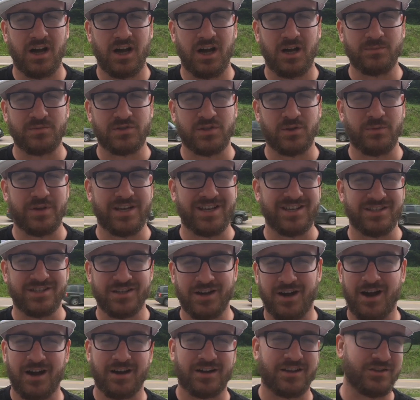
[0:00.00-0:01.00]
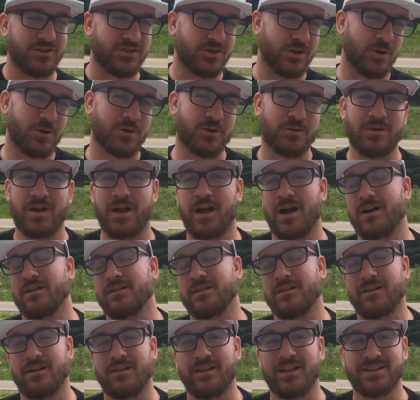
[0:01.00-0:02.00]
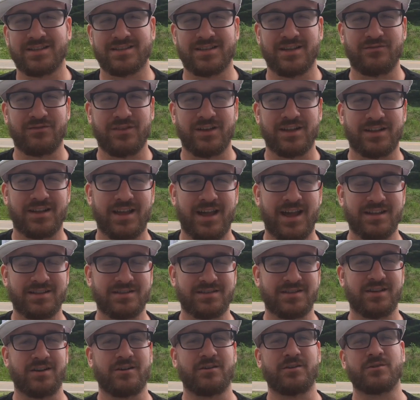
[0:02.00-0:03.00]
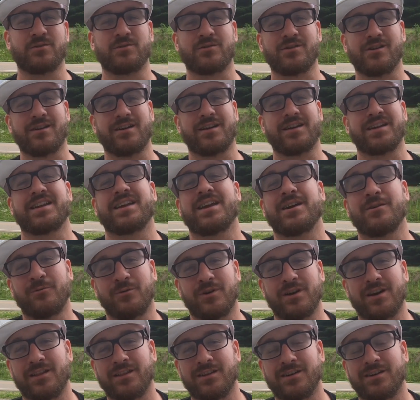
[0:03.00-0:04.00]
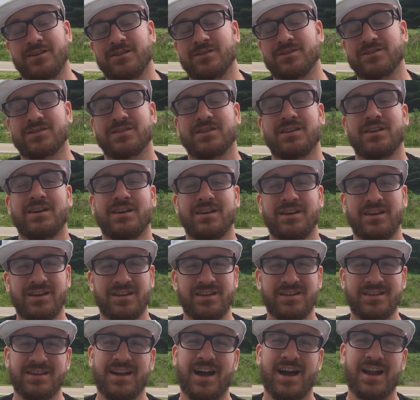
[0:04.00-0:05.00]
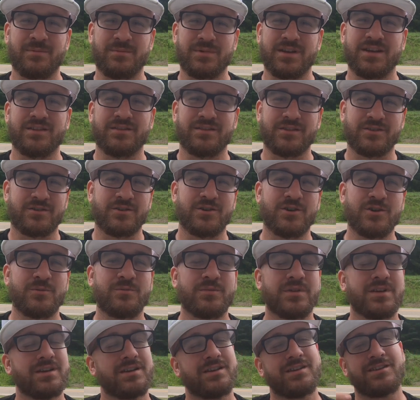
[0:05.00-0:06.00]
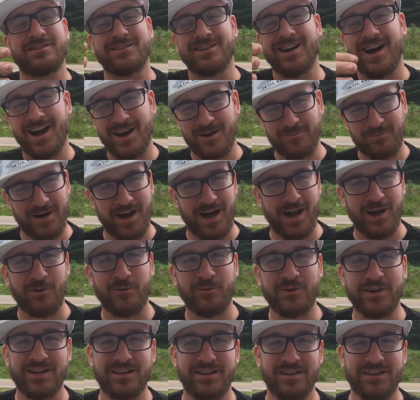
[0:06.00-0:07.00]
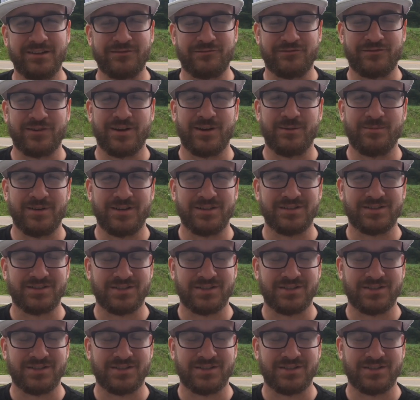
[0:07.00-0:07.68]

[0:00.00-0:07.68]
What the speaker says: So we can talk and joke around and all that stuff like that. So in order to get one of those, you got to be in the group. You got to buy a wheel lift from us.